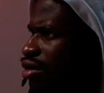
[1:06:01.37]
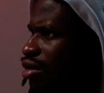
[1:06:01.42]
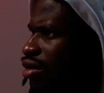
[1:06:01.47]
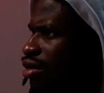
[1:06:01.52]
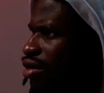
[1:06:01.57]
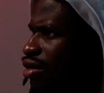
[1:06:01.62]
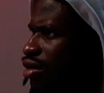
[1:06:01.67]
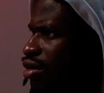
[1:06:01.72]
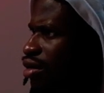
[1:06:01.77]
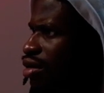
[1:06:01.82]
So
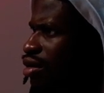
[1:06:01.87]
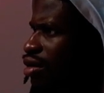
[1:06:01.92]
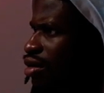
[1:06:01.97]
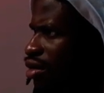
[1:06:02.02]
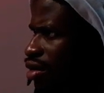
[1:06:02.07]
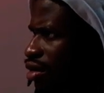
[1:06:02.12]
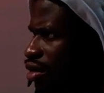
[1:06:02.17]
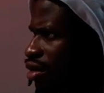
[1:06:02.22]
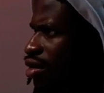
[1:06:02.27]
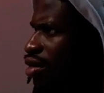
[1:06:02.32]
I'd come
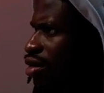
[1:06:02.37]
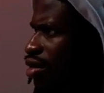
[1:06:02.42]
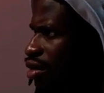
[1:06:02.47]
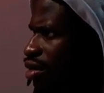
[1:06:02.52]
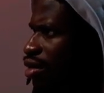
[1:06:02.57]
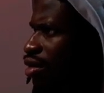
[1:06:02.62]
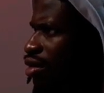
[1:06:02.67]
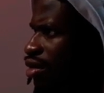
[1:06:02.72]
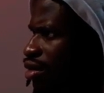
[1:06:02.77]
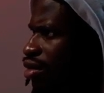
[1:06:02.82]
back
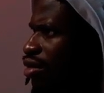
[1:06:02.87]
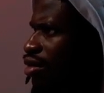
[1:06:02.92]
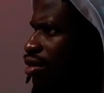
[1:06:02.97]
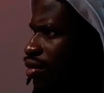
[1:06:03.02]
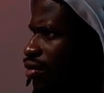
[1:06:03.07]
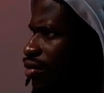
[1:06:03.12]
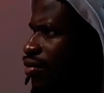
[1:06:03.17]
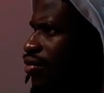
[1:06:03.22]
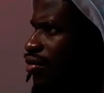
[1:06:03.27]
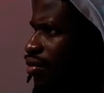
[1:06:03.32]
and I'd
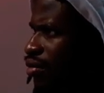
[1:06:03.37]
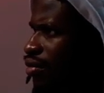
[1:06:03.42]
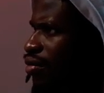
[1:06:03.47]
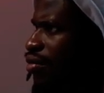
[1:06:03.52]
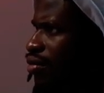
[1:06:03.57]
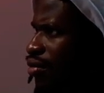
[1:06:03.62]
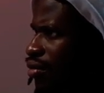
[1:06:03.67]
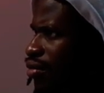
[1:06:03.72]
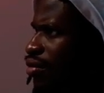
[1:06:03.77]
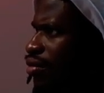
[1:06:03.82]
throw
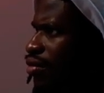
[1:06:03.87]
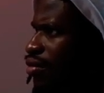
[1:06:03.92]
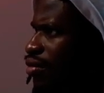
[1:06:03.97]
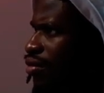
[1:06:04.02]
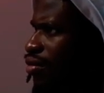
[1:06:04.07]
parties in